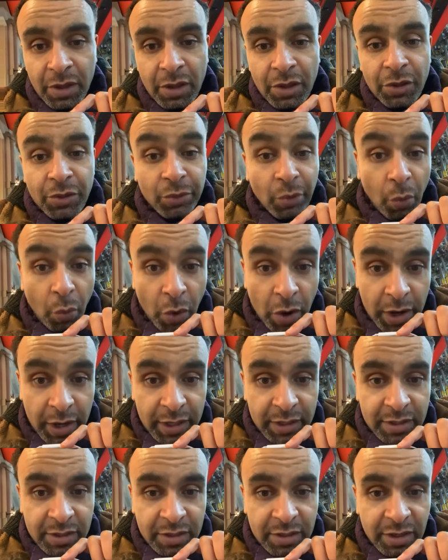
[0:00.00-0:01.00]
the
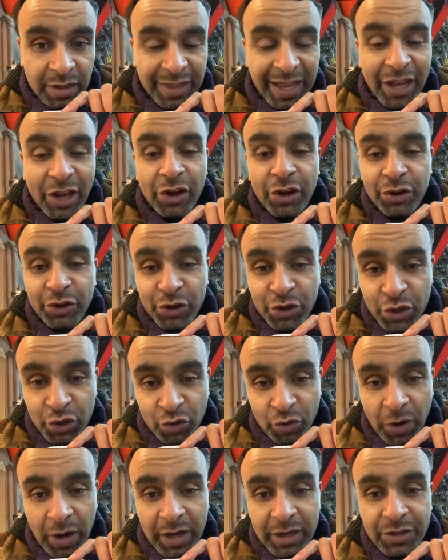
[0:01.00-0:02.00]
words, they
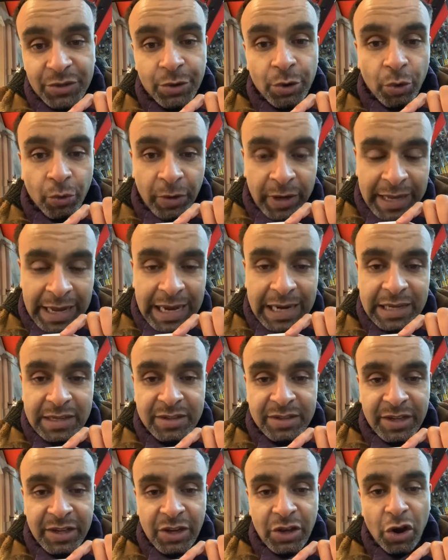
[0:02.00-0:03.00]
construct your
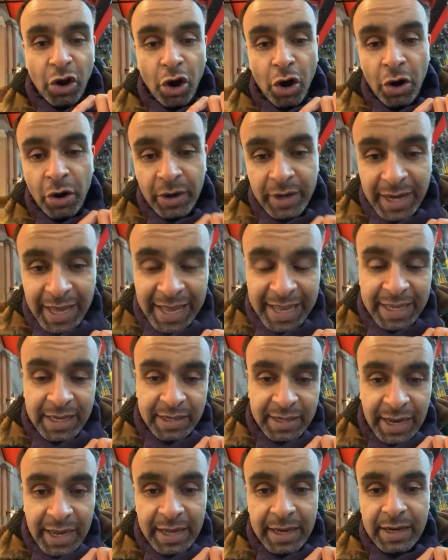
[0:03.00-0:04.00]
reality on a
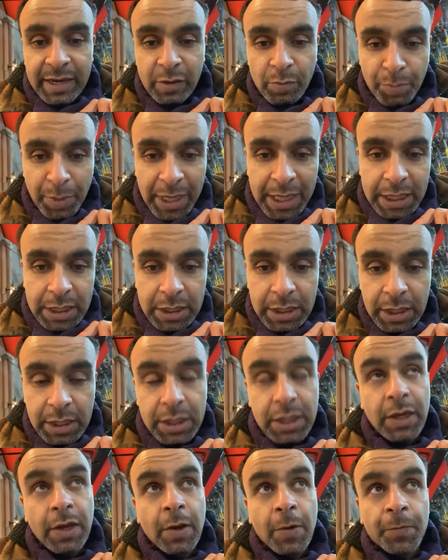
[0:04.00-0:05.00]
daily
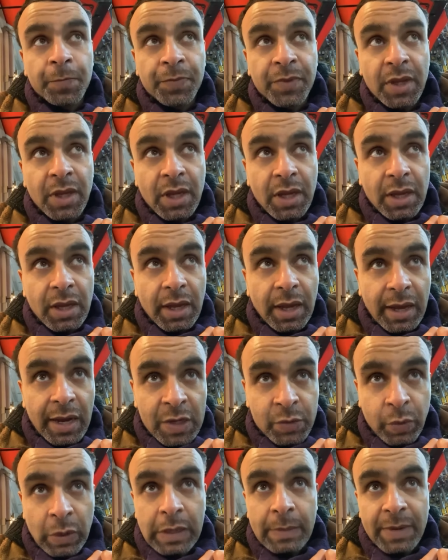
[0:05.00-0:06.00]
basis.
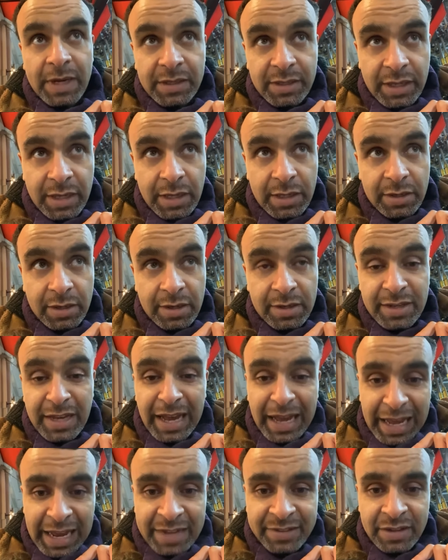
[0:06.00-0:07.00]
As one of my teachers,
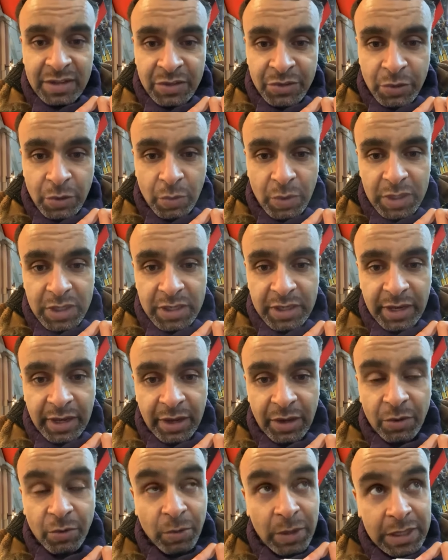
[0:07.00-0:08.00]
Azazil, would
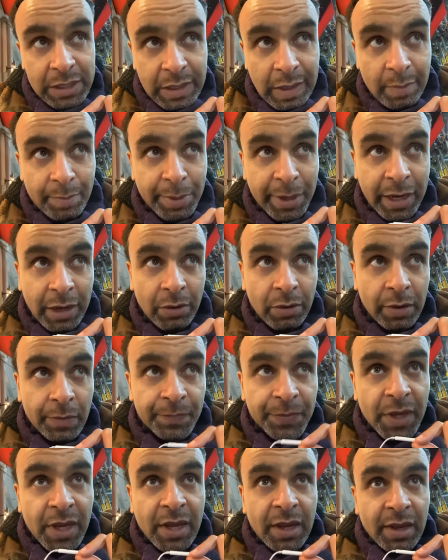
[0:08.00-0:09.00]
say, rest in power.
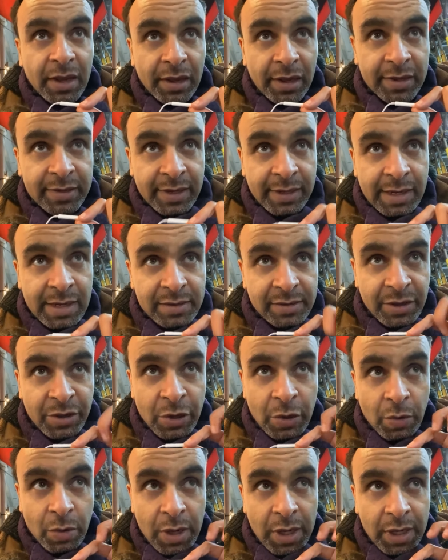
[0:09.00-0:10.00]
He said, let's say
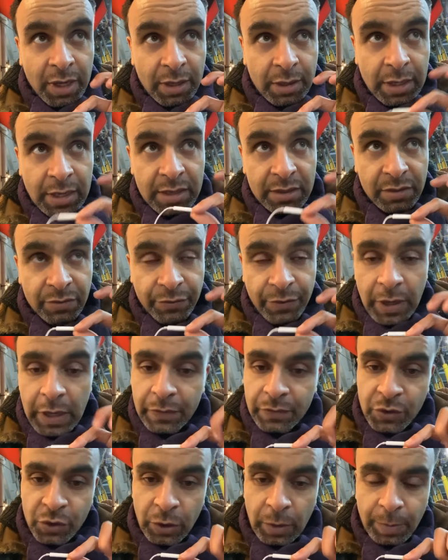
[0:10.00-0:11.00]
you work a nine to
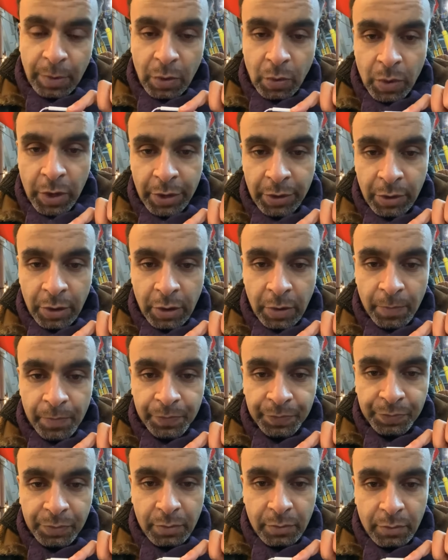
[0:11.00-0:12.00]
five job and whatnot.
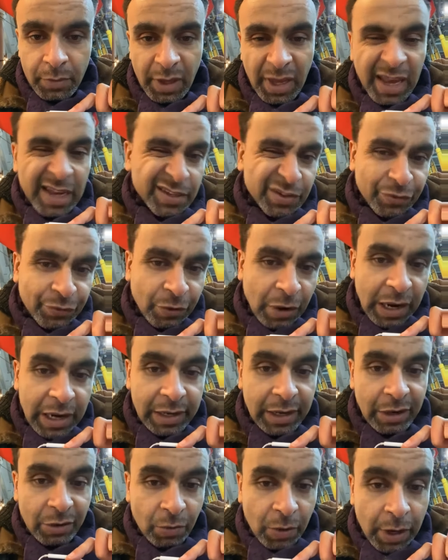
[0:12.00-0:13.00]
It's a
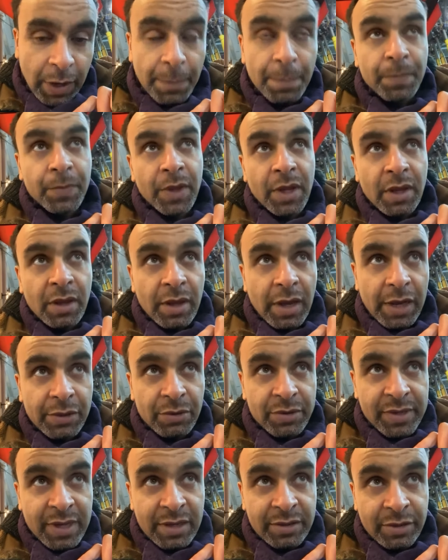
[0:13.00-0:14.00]
Friday, right? And
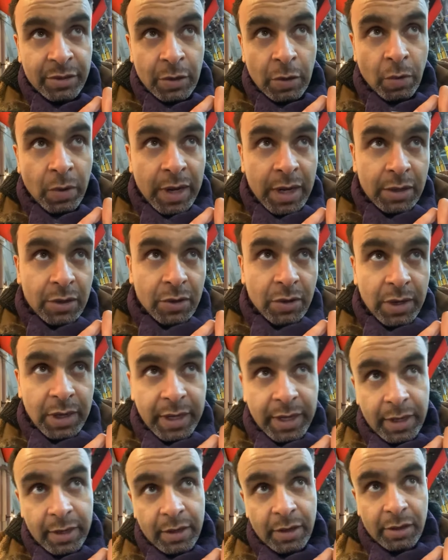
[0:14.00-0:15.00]
you say to your work colleague,